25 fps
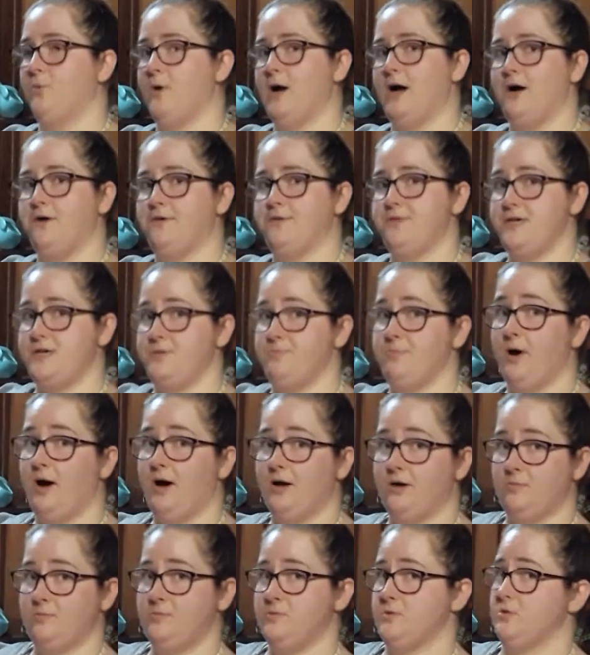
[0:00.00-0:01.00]
while the
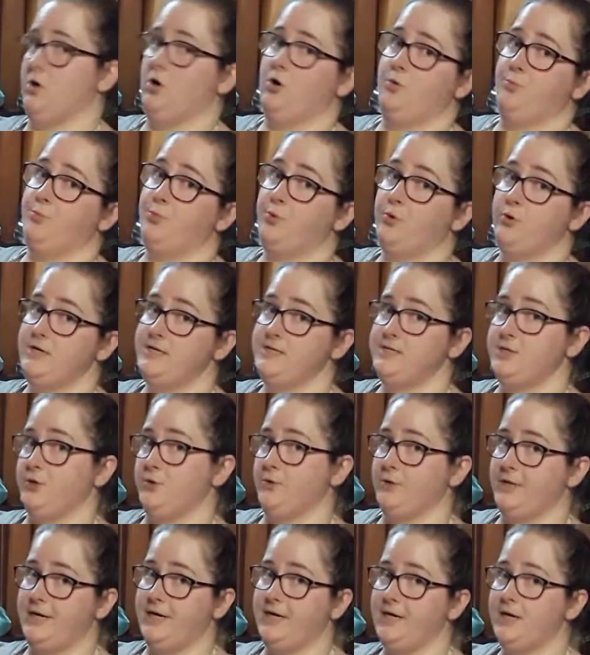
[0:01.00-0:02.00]
bottoms are
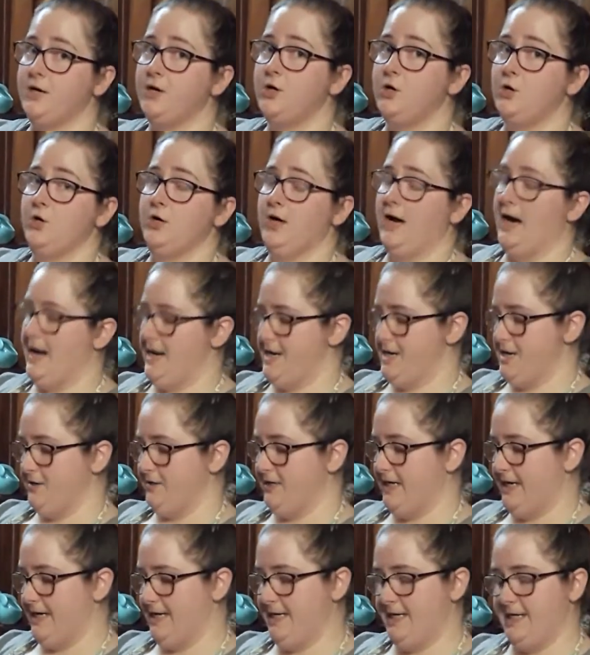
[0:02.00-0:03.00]
pre-soaking, I go
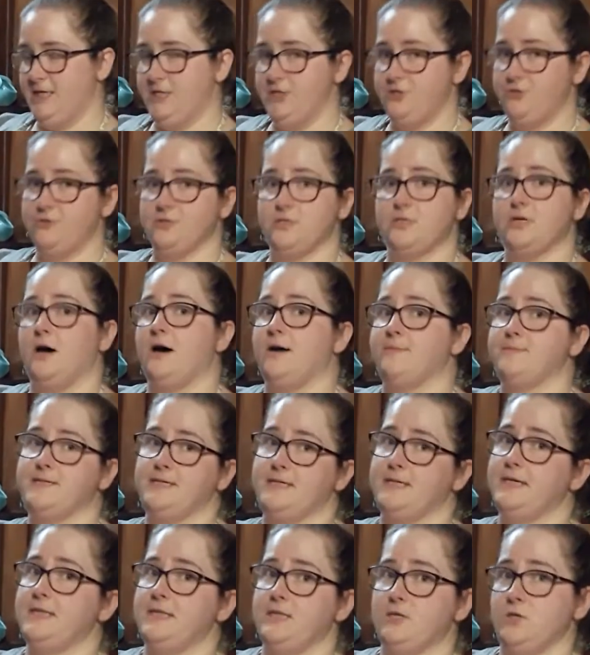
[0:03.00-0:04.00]
ahead and do the tops
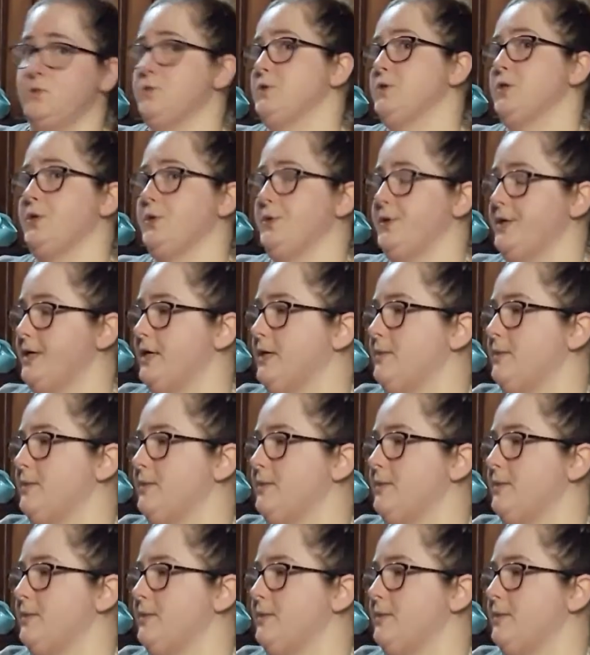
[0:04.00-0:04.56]
and get those loaded